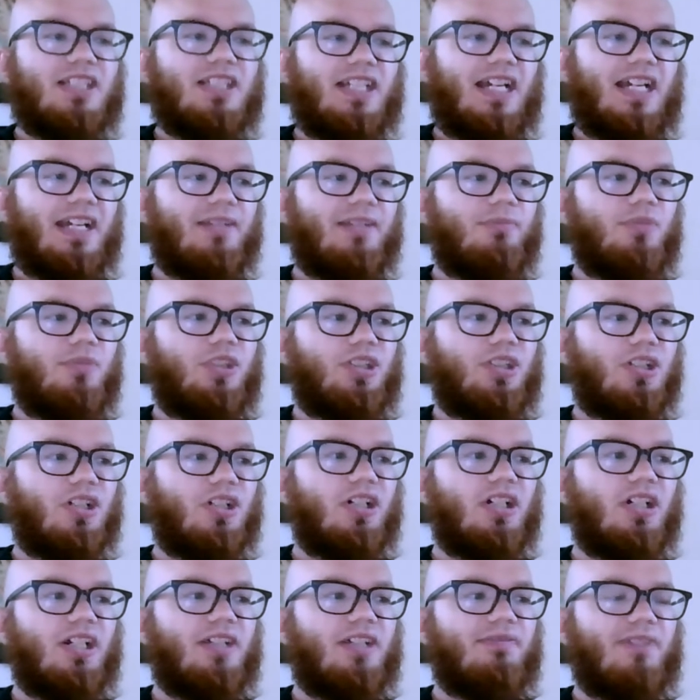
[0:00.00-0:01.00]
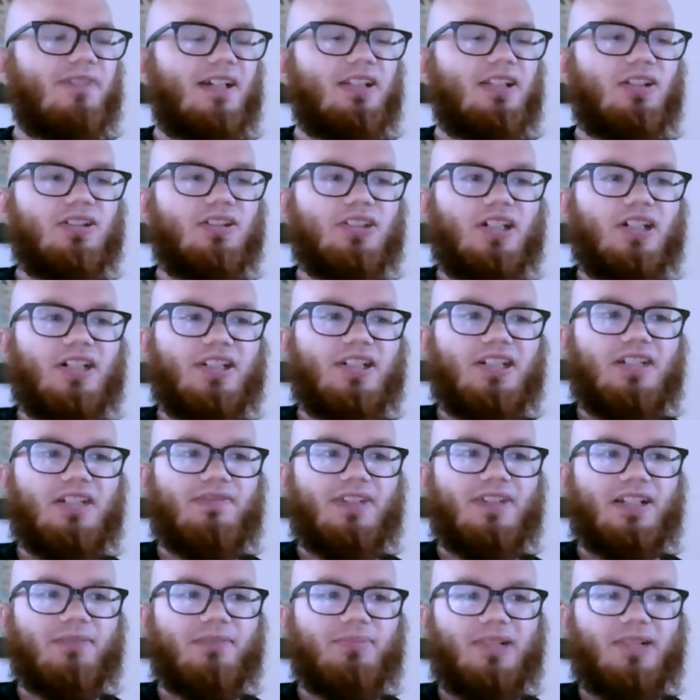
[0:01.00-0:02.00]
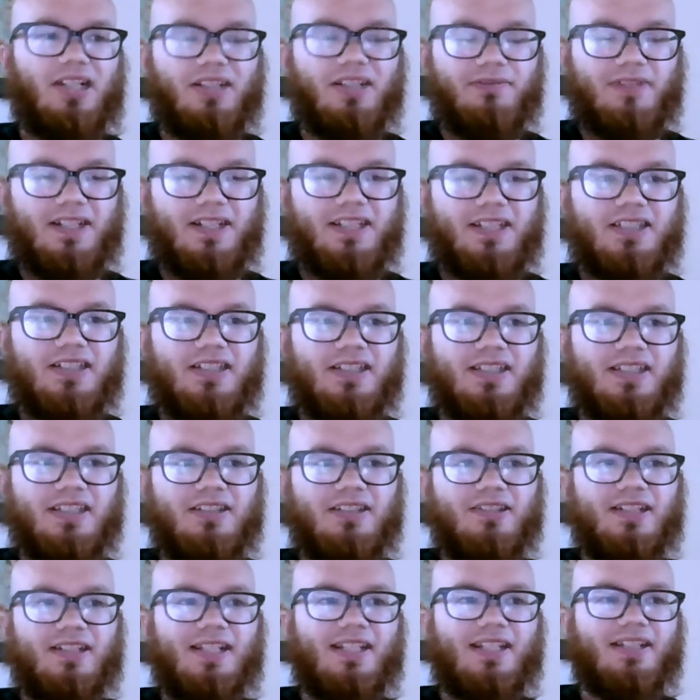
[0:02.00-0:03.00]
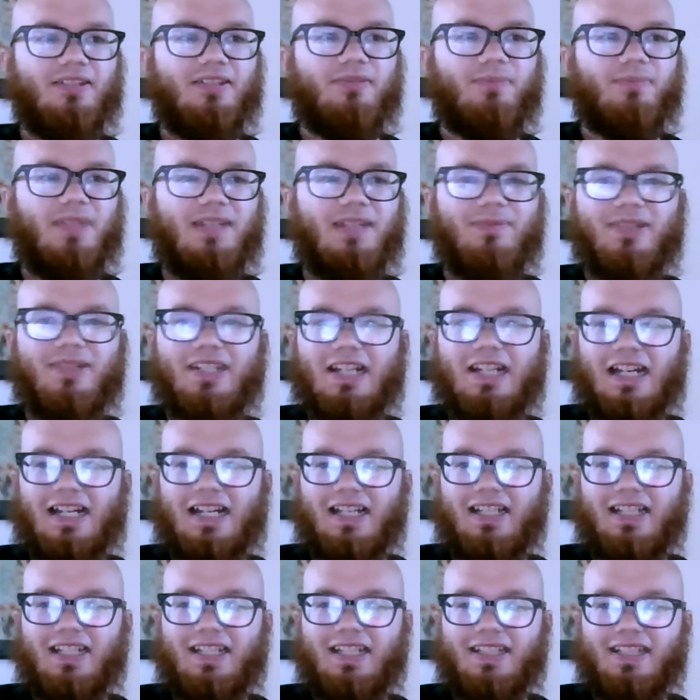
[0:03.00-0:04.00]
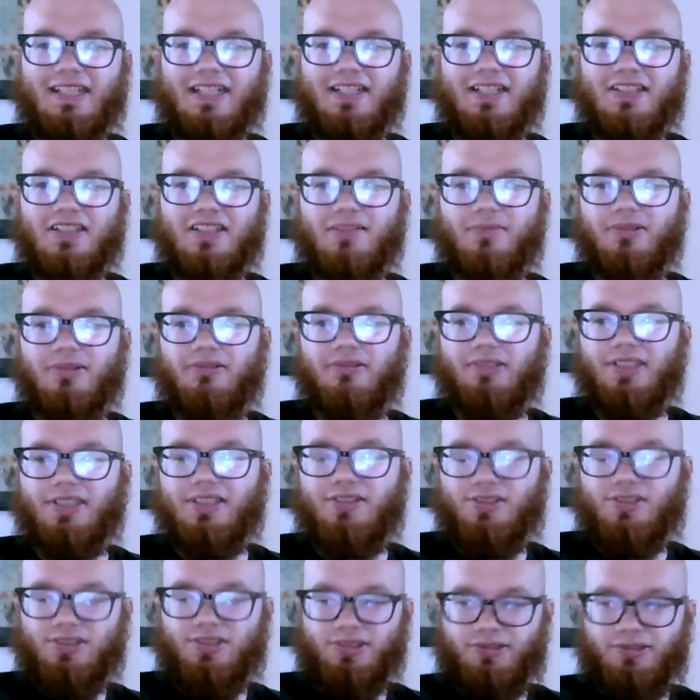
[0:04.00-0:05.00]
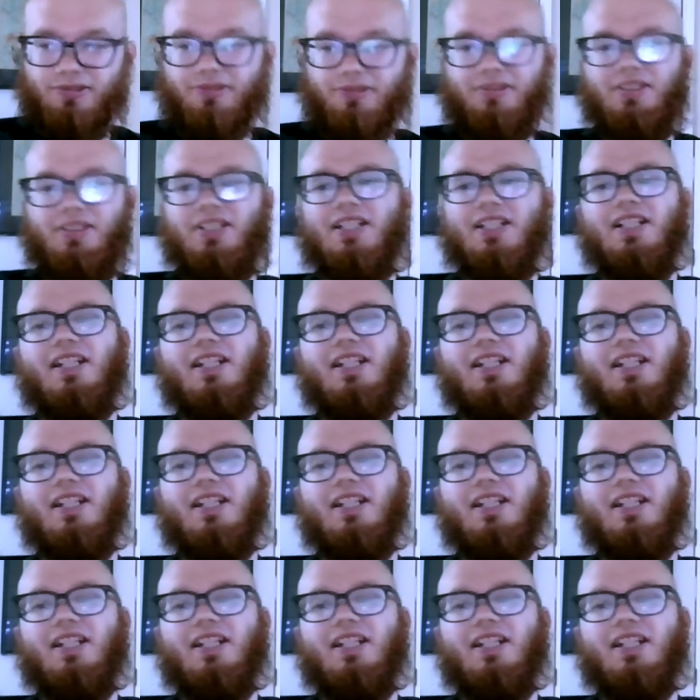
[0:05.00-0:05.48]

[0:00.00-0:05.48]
I'm sure if I looked hard enough, I could probably find it on the internet, maybe not, and then it's going to be released soon.